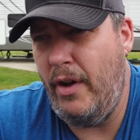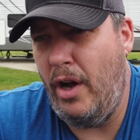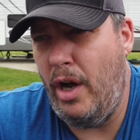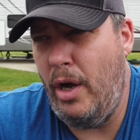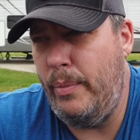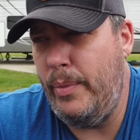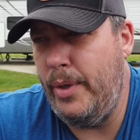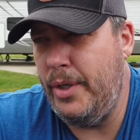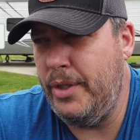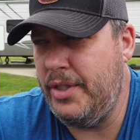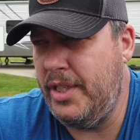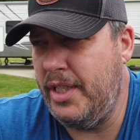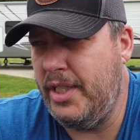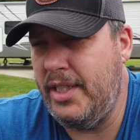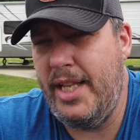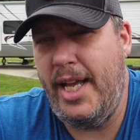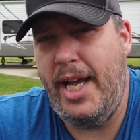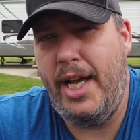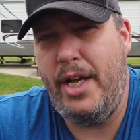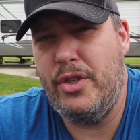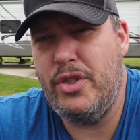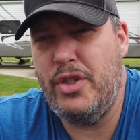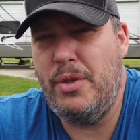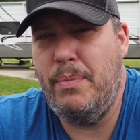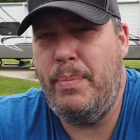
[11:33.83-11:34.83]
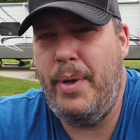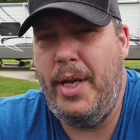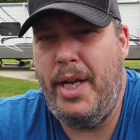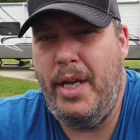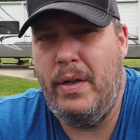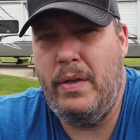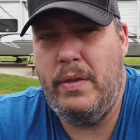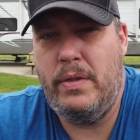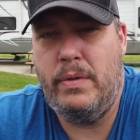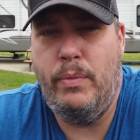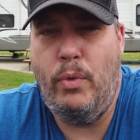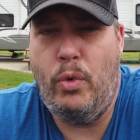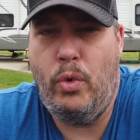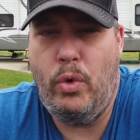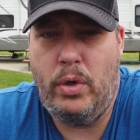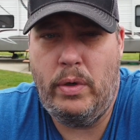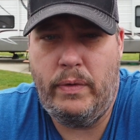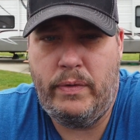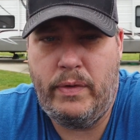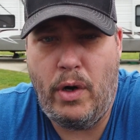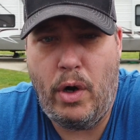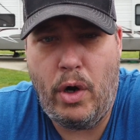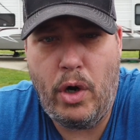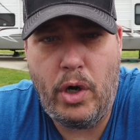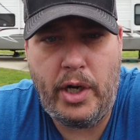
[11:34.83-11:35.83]
almost 1,000 pounds more
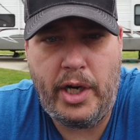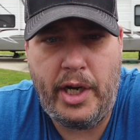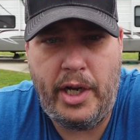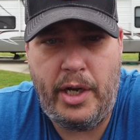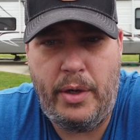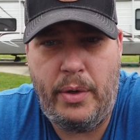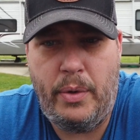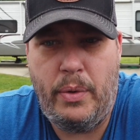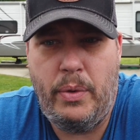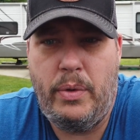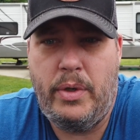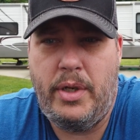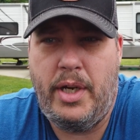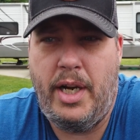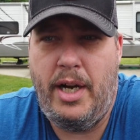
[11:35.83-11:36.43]
of cargo